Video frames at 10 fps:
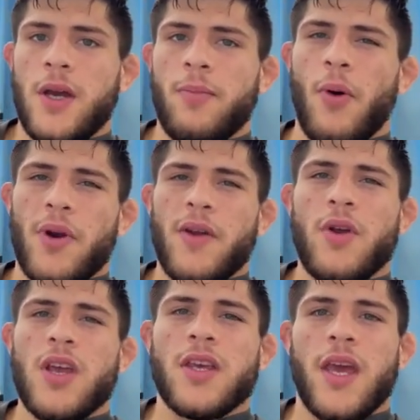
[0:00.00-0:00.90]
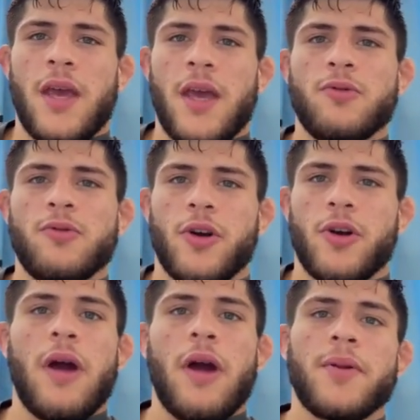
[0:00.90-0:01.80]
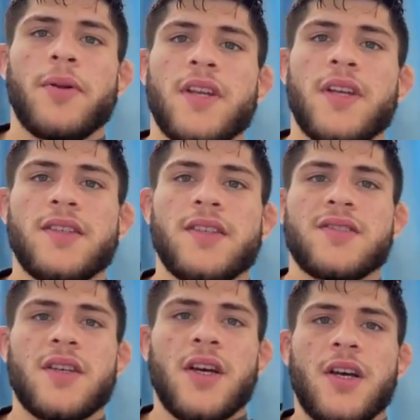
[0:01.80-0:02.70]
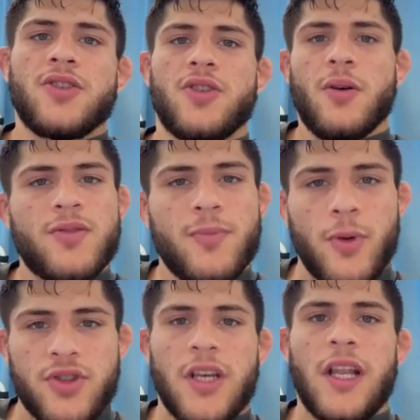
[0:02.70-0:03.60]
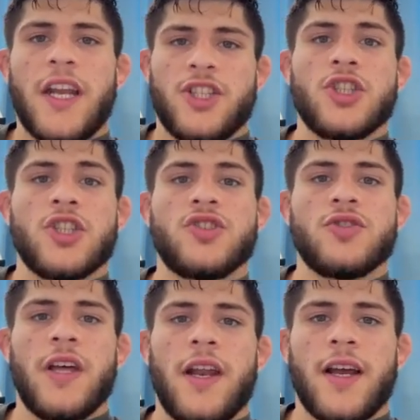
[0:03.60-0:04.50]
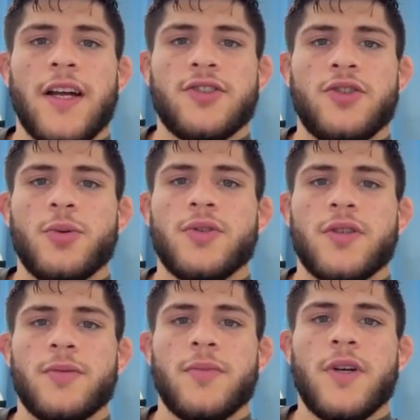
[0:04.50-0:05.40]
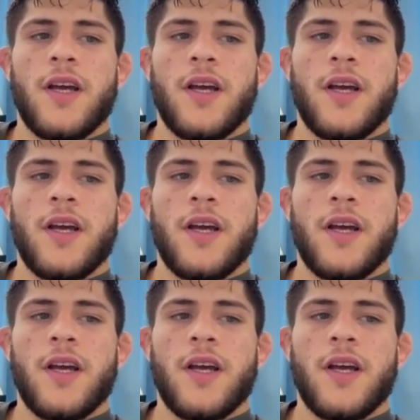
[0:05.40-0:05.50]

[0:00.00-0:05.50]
but whenever he came, it was our grappling days, so it was mostly a lot of jiu-jitsu that I got to do with him.